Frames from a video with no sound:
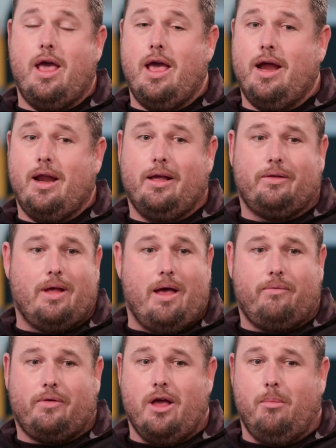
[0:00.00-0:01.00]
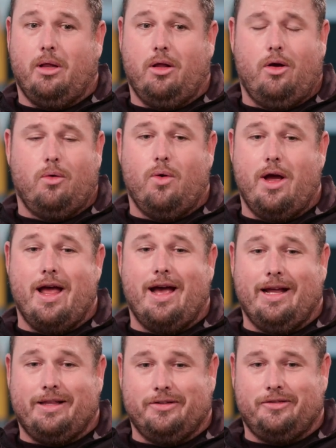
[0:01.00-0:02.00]
And I've come a long way, I
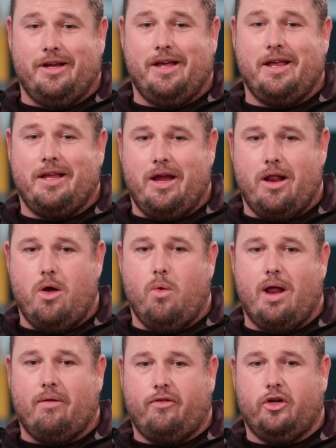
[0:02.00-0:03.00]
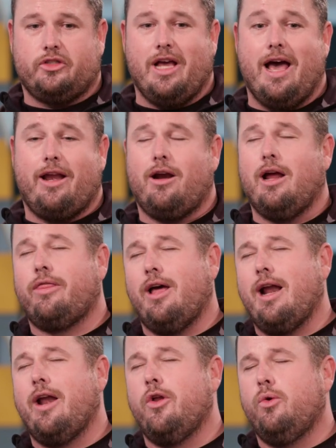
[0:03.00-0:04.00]
have to say. When I first got here, I
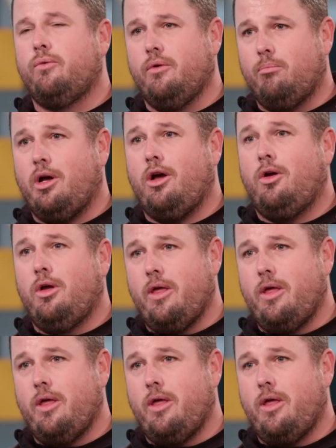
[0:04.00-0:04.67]
thought I knew football.